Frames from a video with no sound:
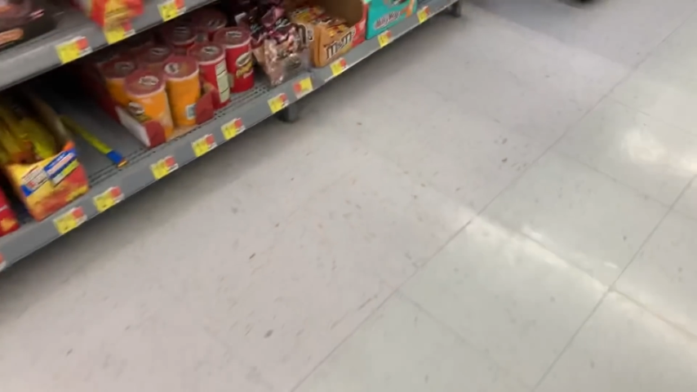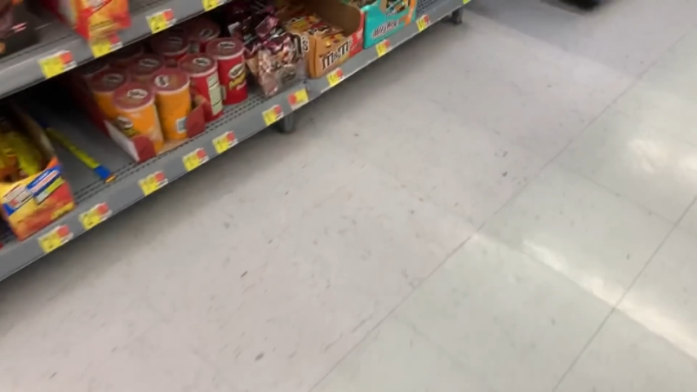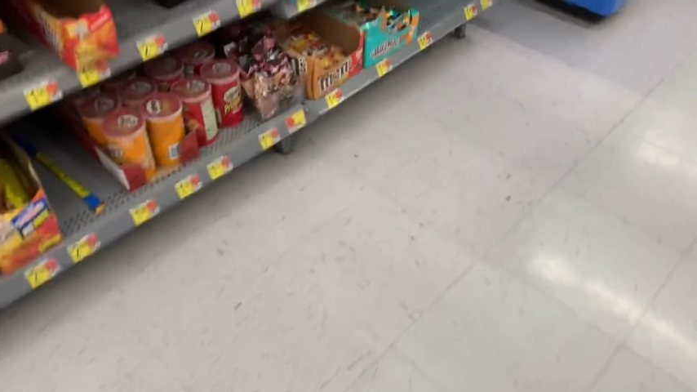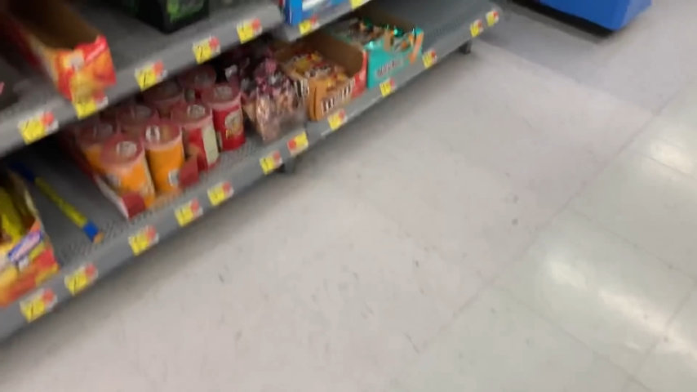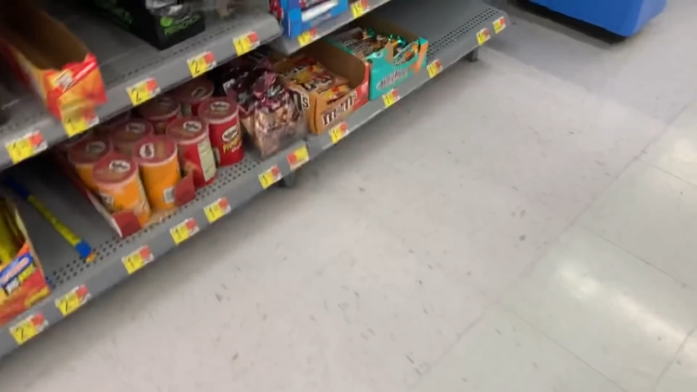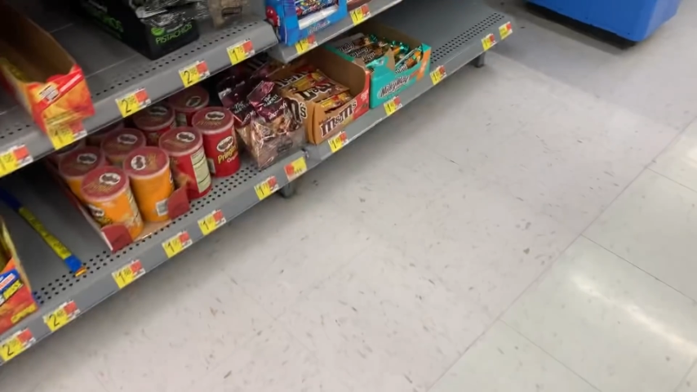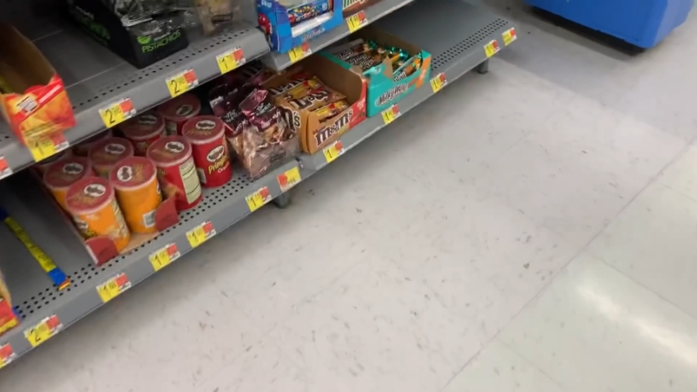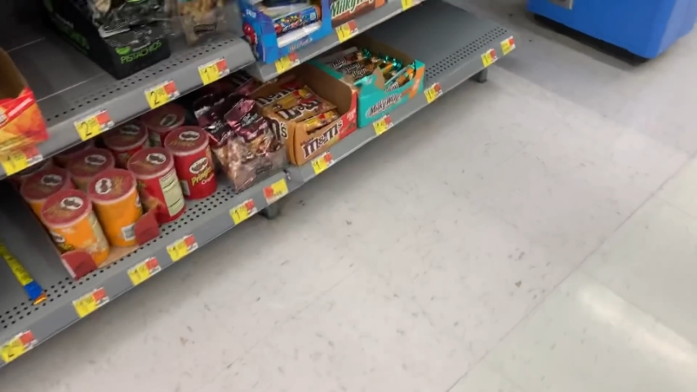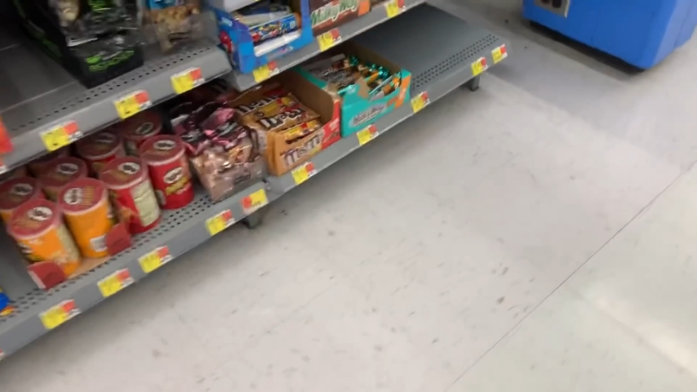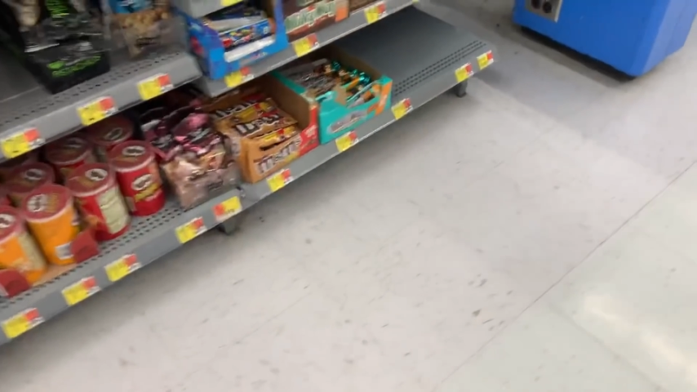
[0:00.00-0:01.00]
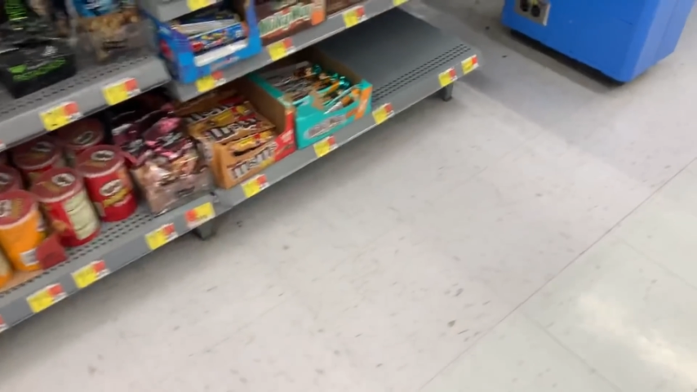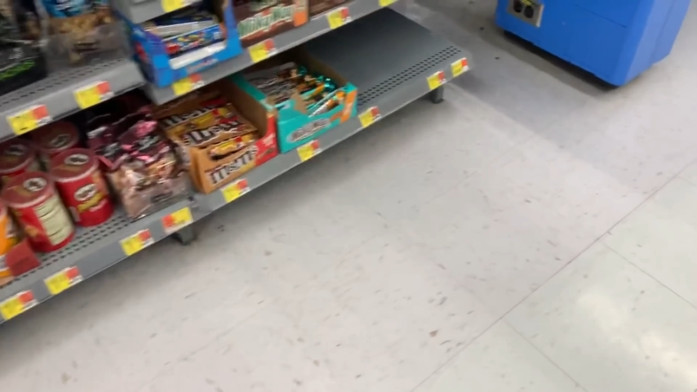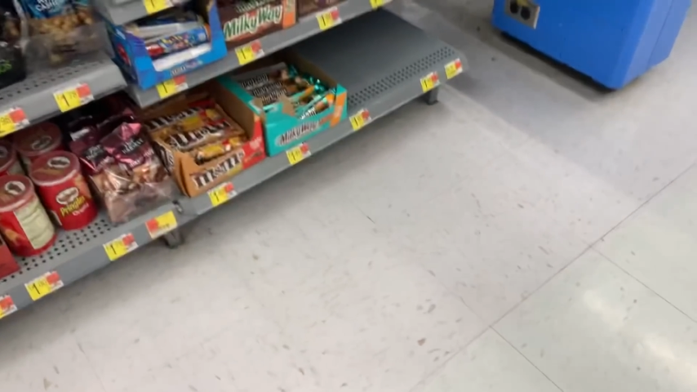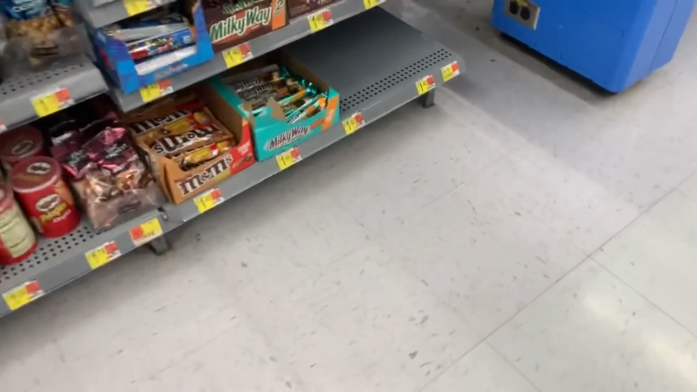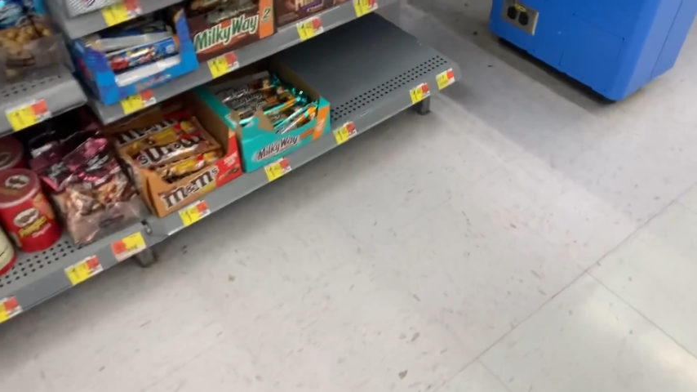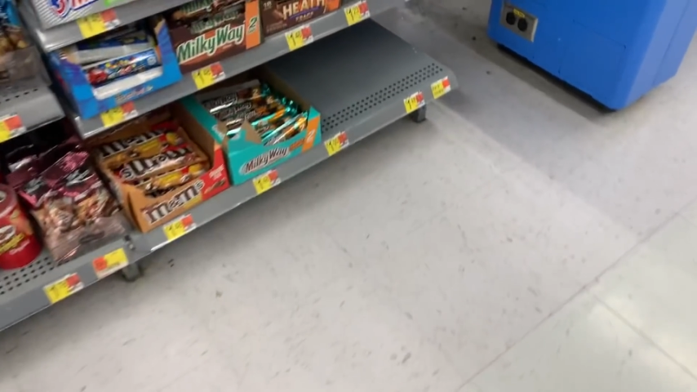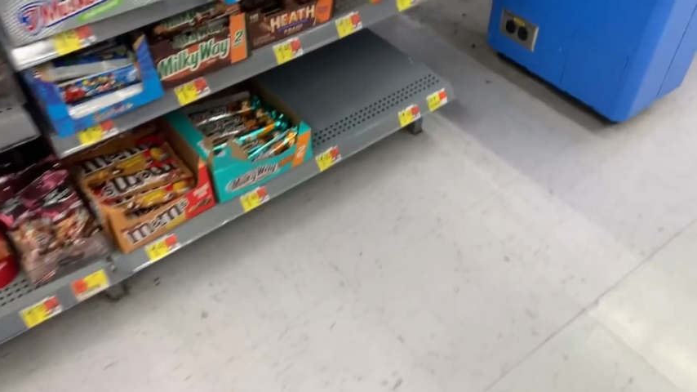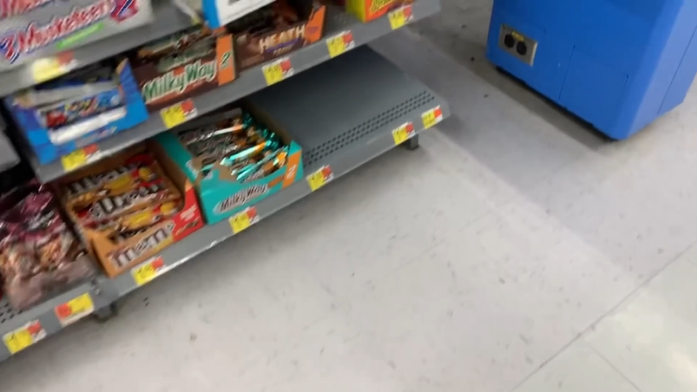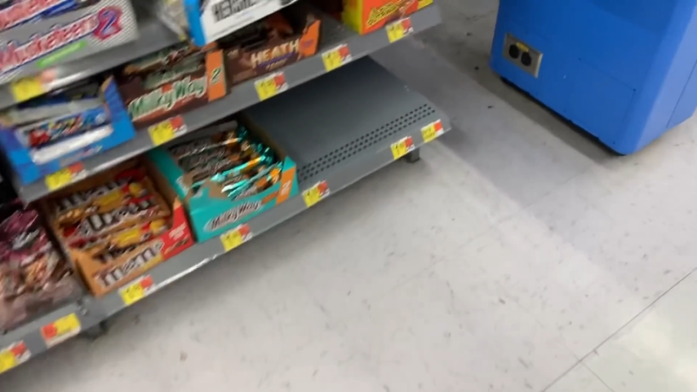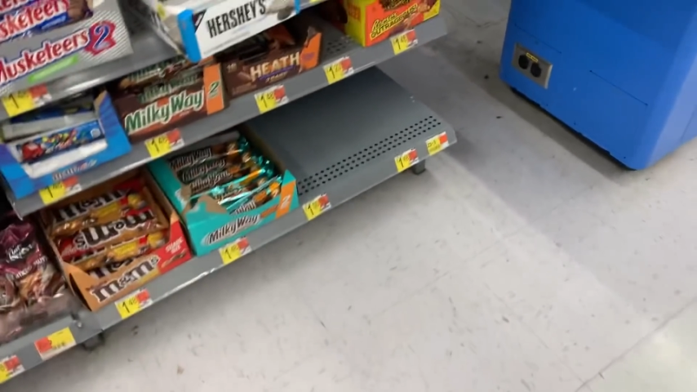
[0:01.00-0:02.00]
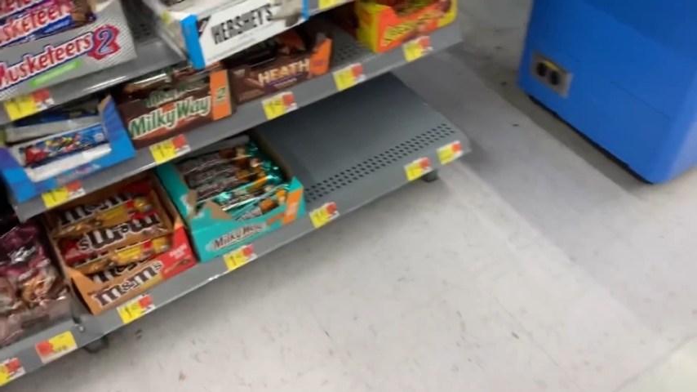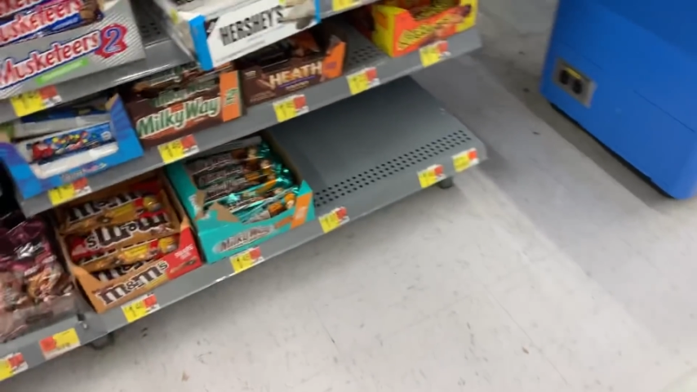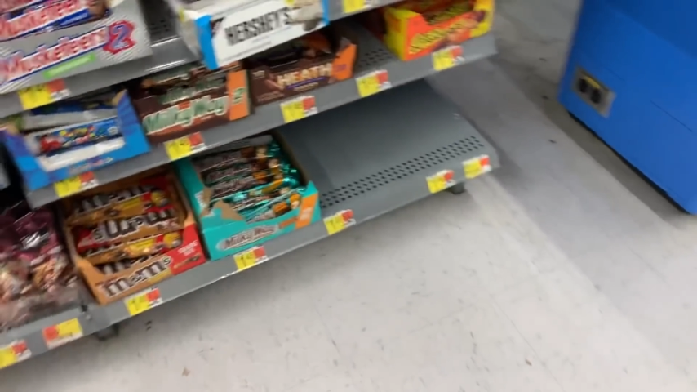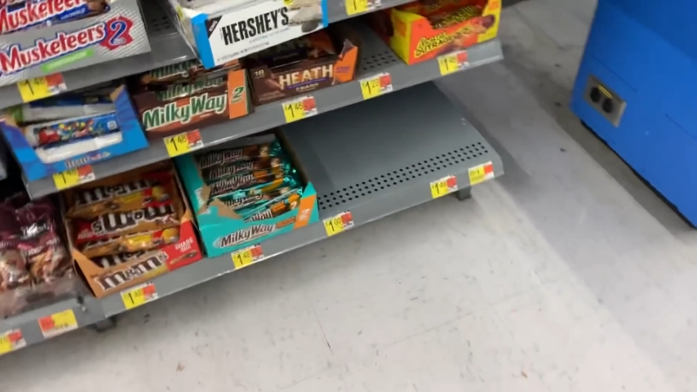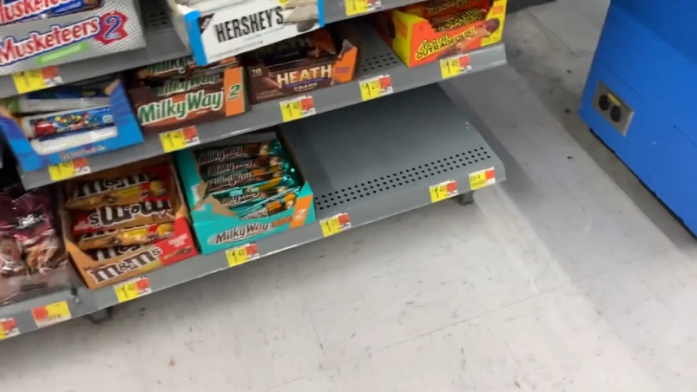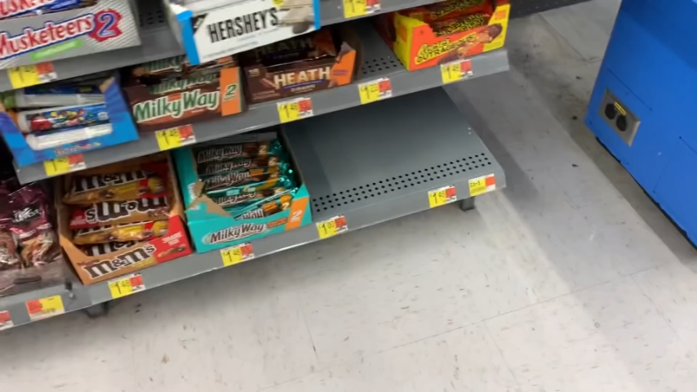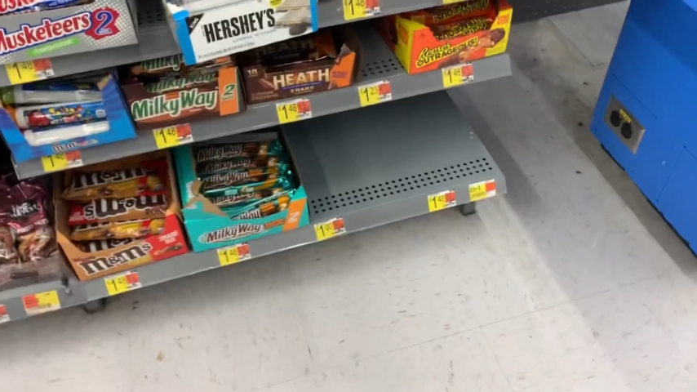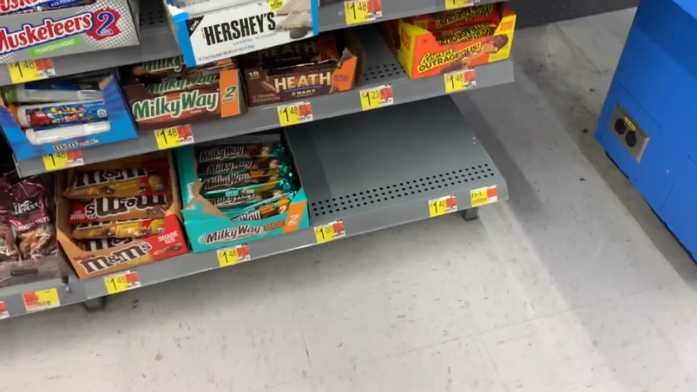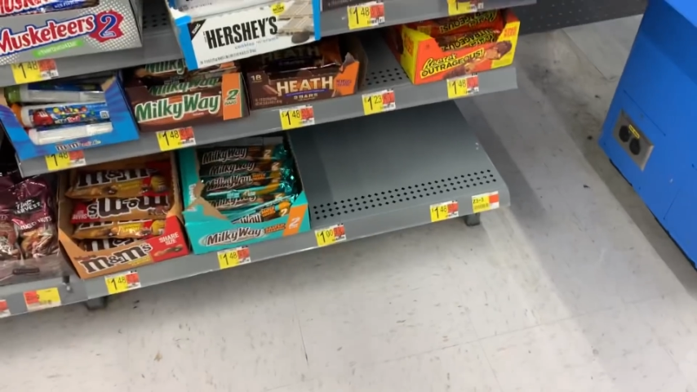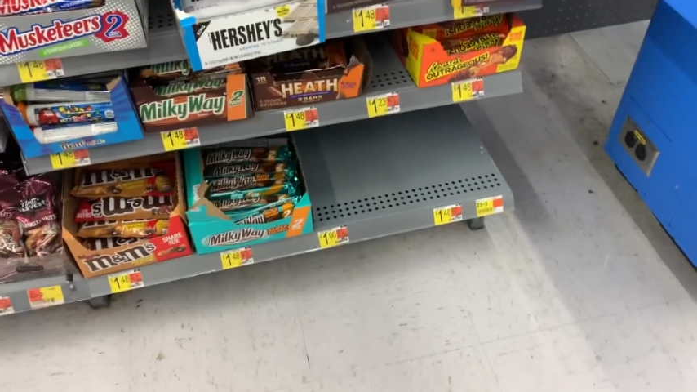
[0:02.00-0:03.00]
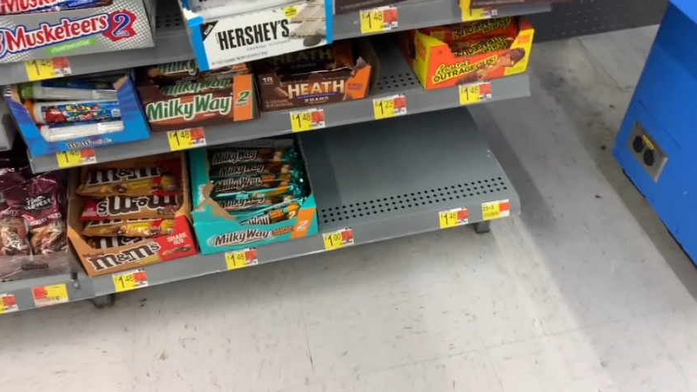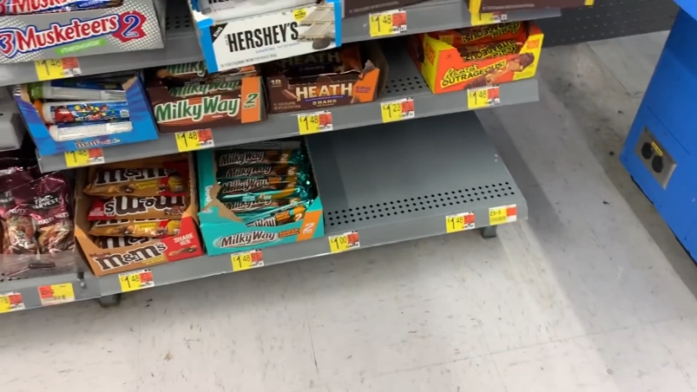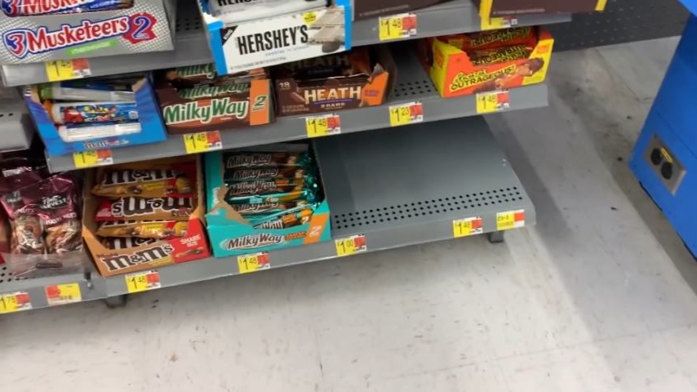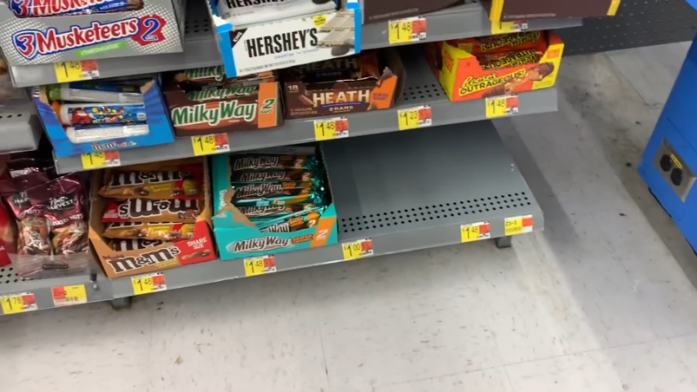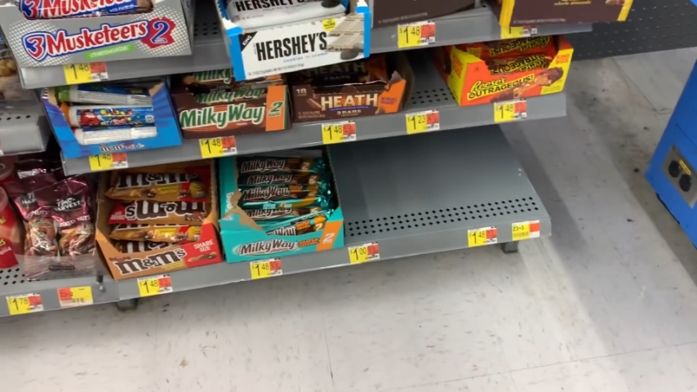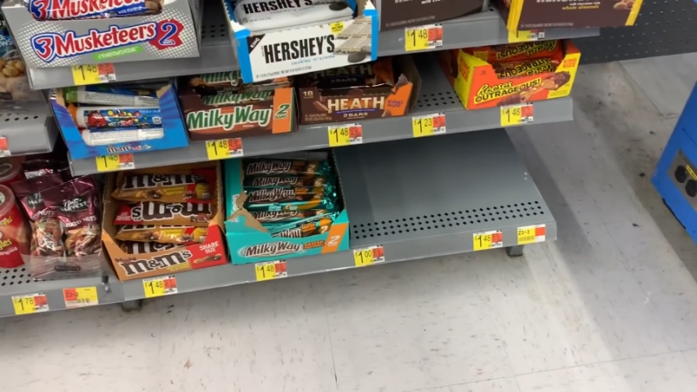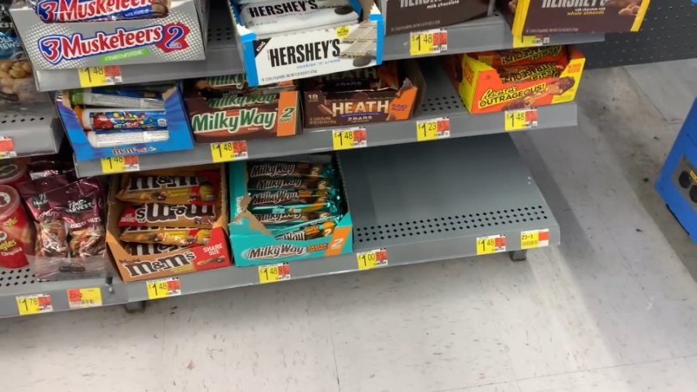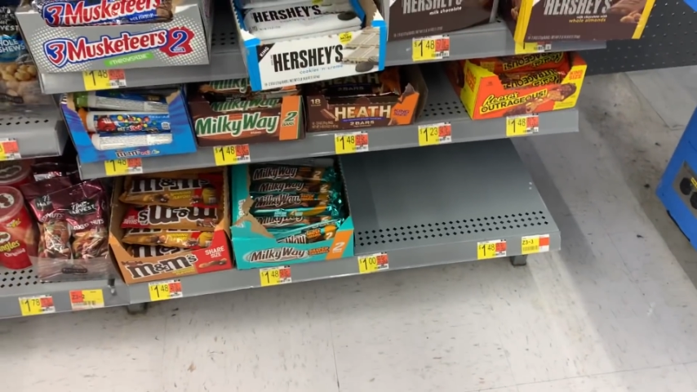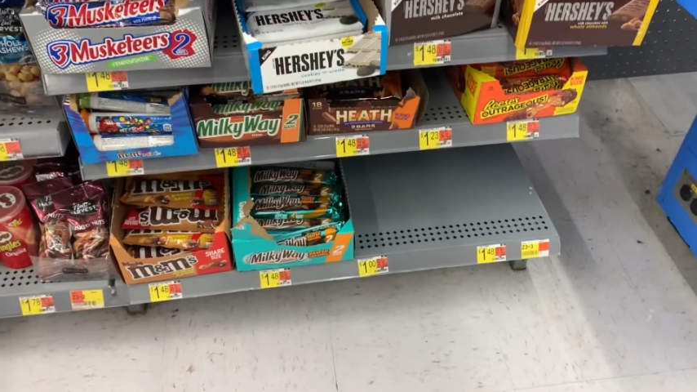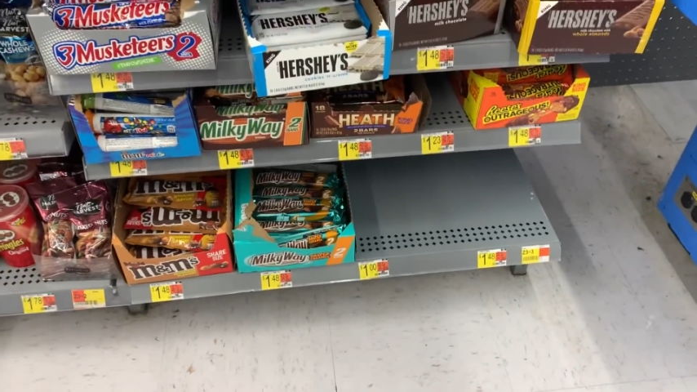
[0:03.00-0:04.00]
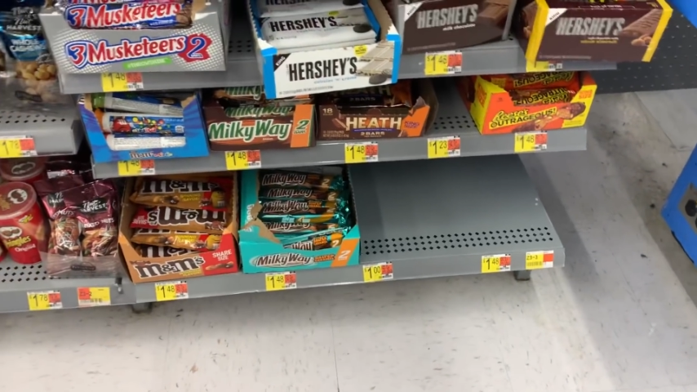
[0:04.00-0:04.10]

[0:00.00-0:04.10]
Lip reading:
[unreadable: no face in view]